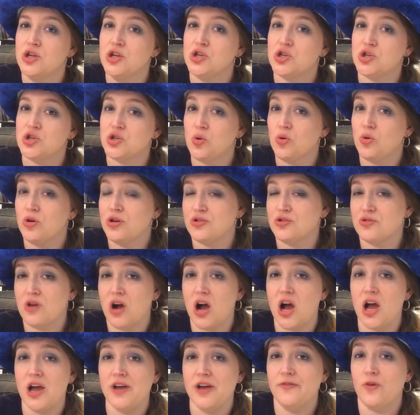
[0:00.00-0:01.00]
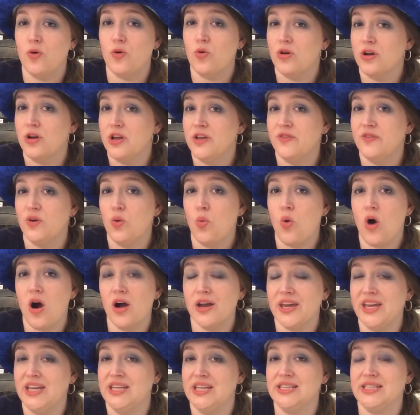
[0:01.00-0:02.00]
short drive, or even
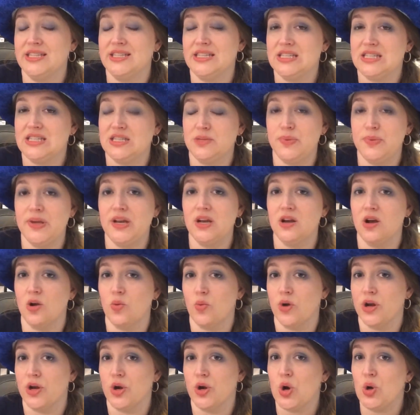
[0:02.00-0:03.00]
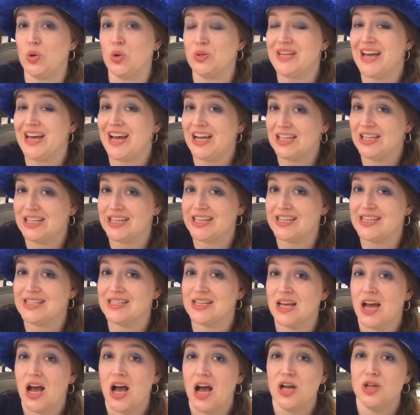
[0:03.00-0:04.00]
walking distance, depending on where your hotel is,